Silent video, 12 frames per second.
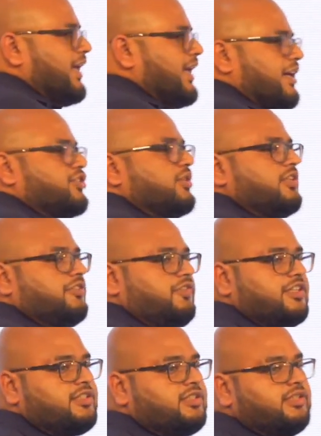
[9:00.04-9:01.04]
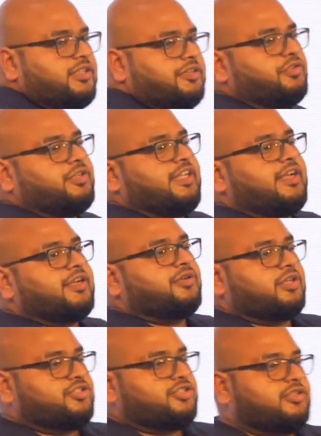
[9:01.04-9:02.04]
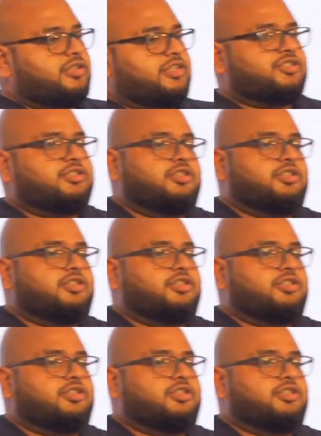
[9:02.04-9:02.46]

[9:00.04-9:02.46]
actual deflection. If you take into consideration the